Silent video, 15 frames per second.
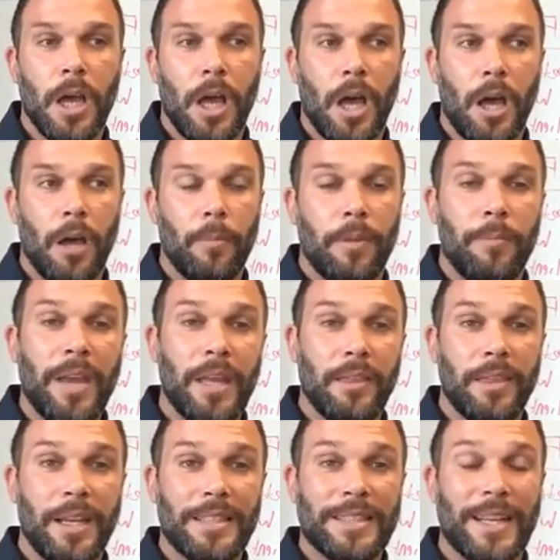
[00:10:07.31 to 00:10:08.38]
The main
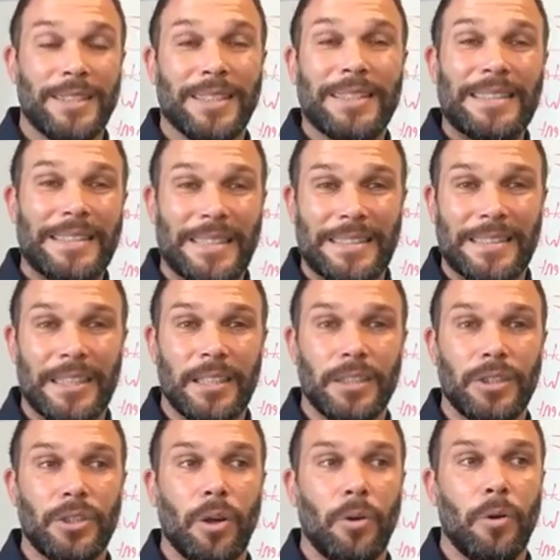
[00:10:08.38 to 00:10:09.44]
thing is that it's consistent.
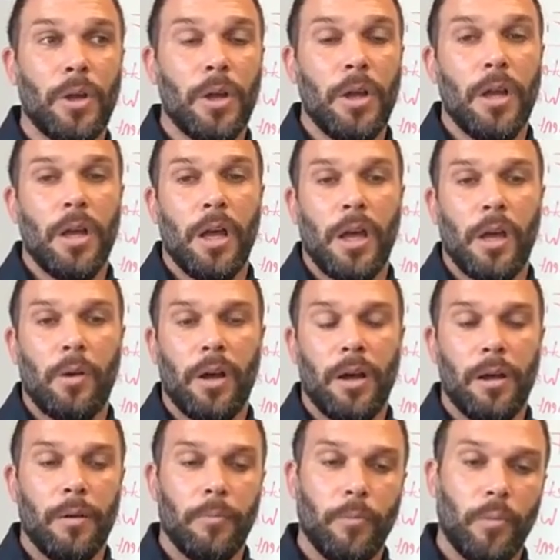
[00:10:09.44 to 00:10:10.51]
So
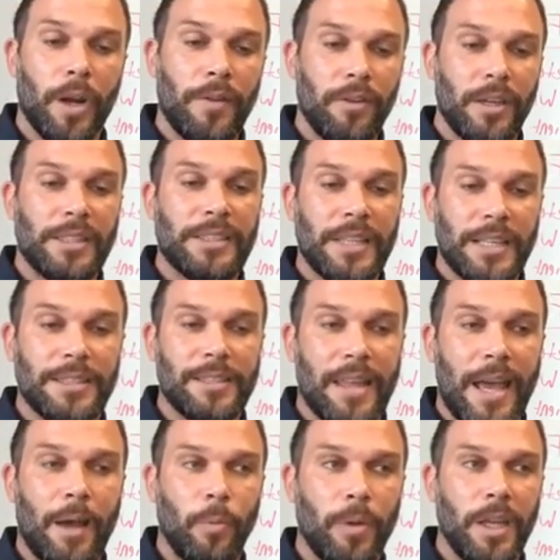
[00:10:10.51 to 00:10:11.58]
whatever it says
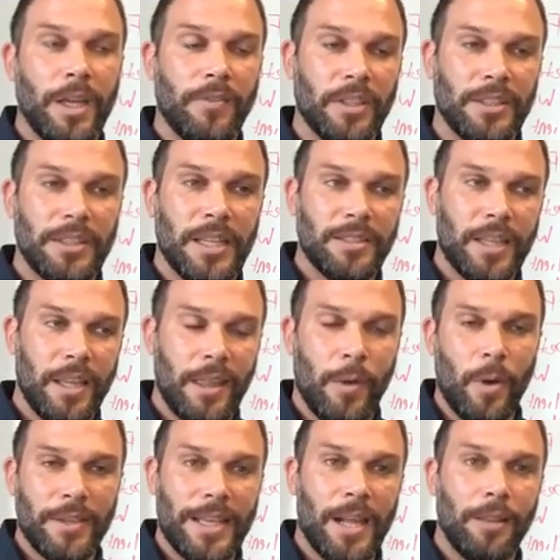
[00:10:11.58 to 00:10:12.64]
that week, if it says that they
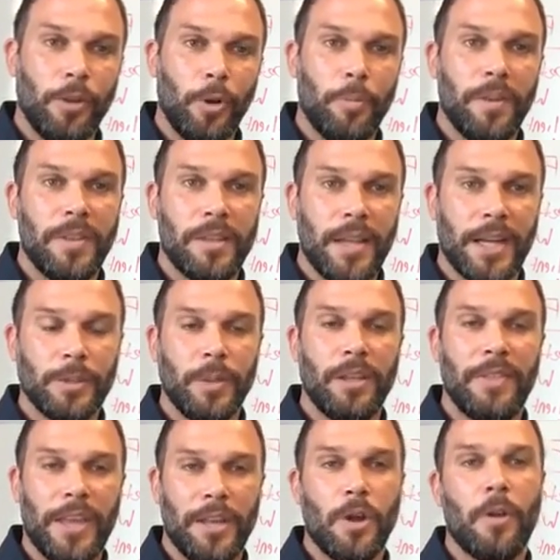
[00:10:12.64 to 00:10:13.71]
went down a little bit the next
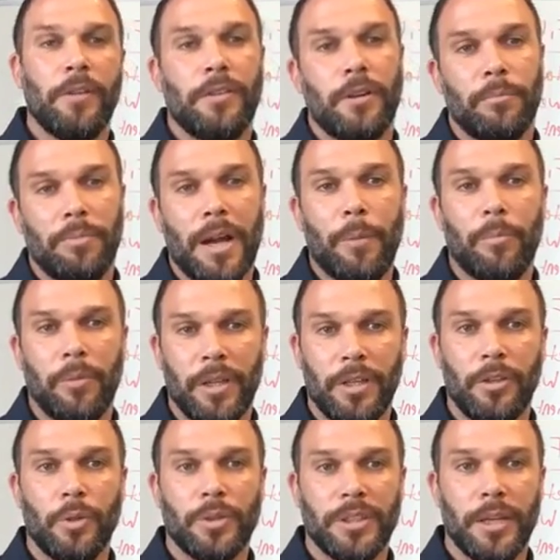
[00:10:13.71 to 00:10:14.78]
week, they know that they're probably
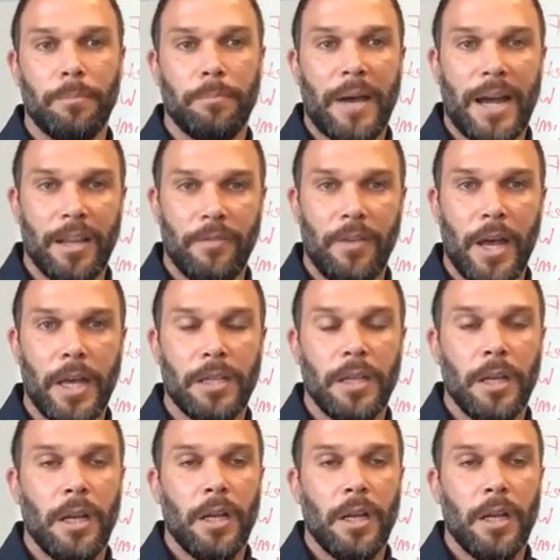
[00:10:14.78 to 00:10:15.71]
losing body fat.